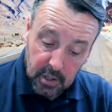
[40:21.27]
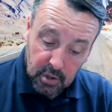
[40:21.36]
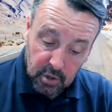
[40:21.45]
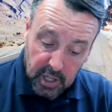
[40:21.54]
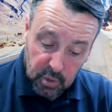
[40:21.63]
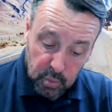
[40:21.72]

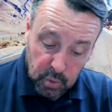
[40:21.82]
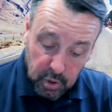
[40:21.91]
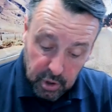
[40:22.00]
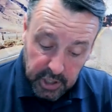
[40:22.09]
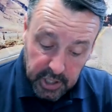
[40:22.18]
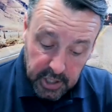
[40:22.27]
So that's worth
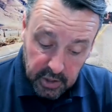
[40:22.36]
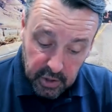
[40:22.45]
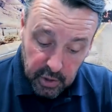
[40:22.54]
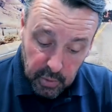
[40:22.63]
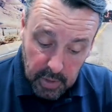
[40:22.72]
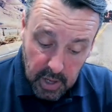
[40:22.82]
looking
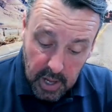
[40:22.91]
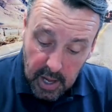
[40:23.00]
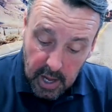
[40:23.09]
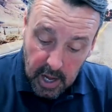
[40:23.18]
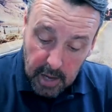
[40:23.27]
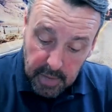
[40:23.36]
into.
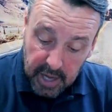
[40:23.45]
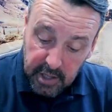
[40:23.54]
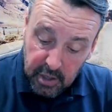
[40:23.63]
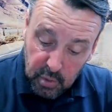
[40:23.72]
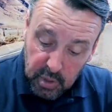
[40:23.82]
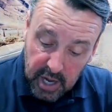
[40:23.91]
And the
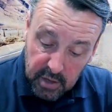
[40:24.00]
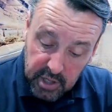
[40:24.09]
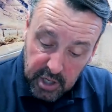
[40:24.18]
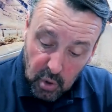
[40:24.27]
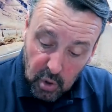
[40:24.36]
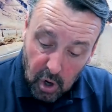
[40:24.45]
other one, I
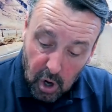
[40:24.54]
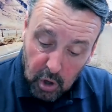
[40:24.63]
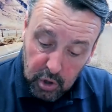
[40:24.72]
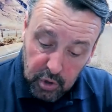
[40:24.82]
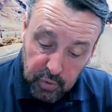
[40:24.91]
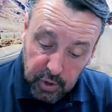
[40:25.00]
said
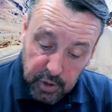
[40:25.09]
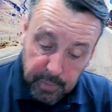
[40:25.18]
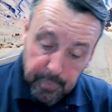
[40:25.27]
Oxford.